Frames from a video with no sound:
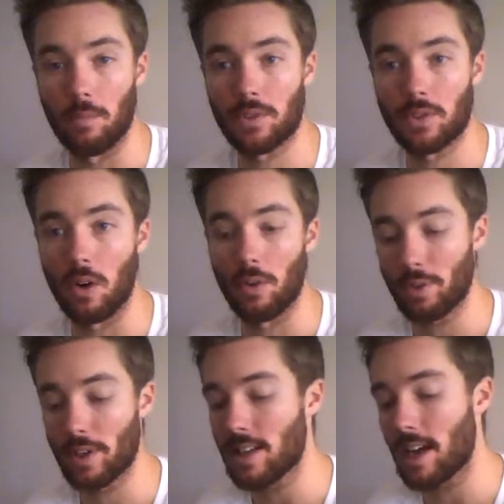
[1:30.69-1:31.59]
So
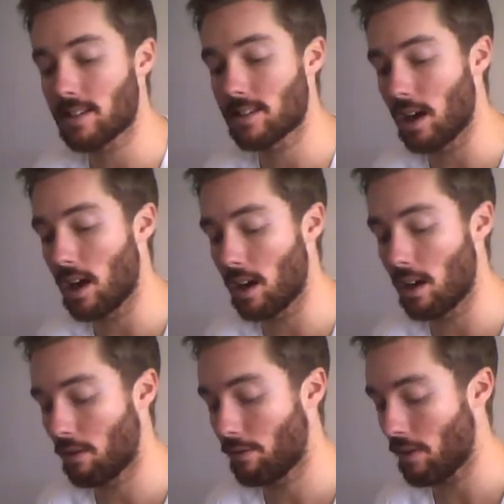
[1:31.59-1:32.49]
3 sets
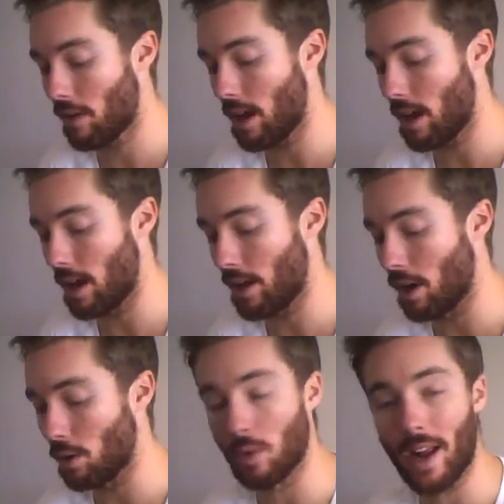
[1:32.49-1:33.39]
of
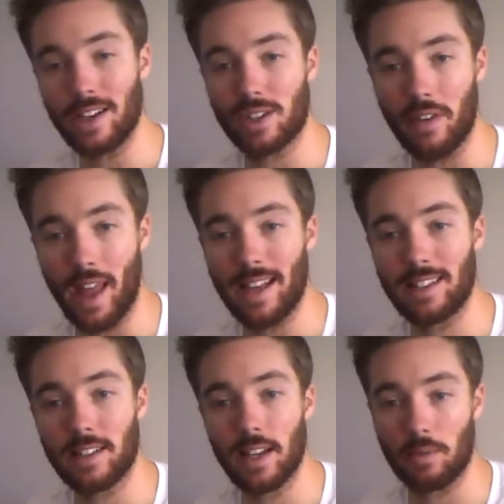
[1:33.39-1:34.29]
a range of 8
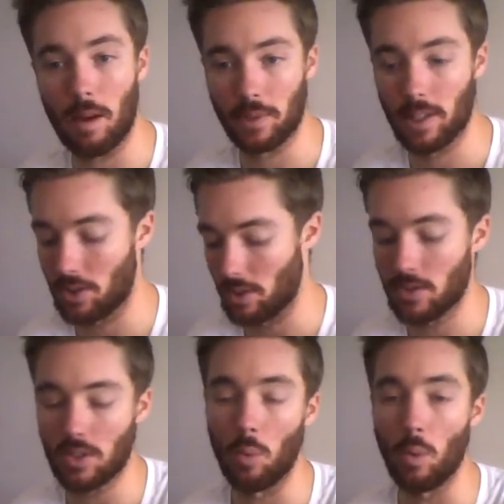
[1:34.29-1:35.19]
to 10 repetitions.
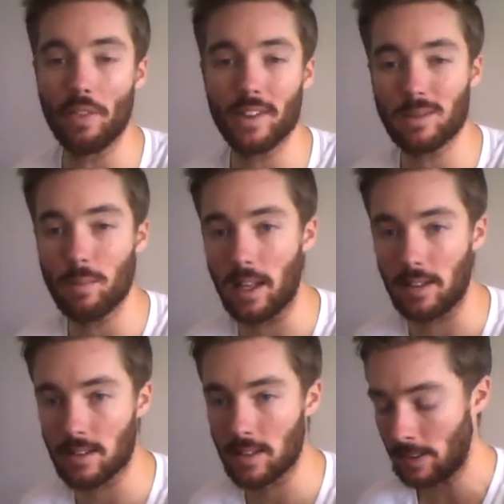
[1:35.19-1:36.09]
So what this means